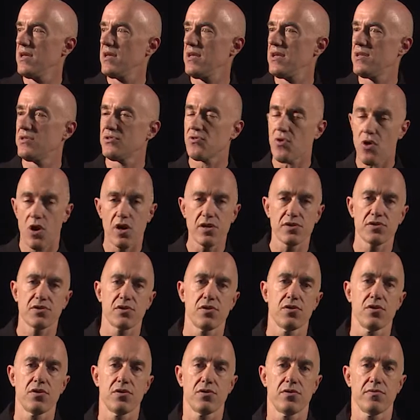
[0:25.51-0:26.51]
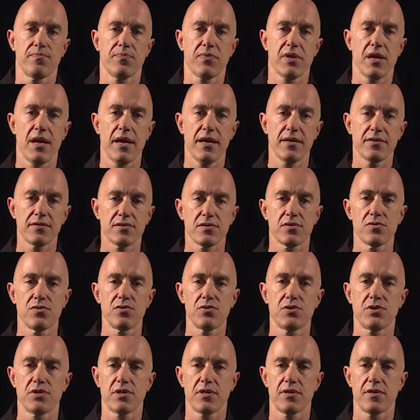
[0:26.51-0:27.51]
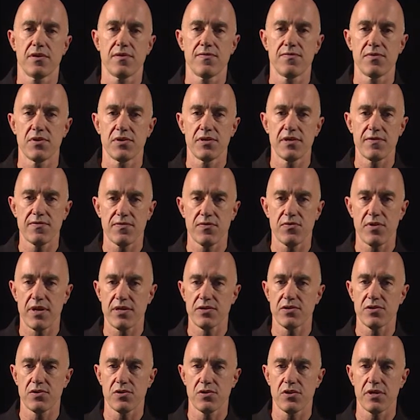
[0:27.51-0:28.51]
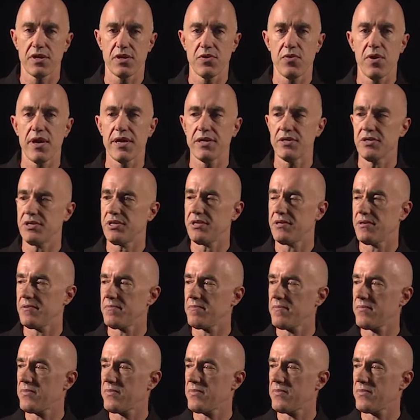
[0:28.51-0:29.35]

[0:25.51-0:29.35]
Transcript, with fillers: is also a solution of the differential equation.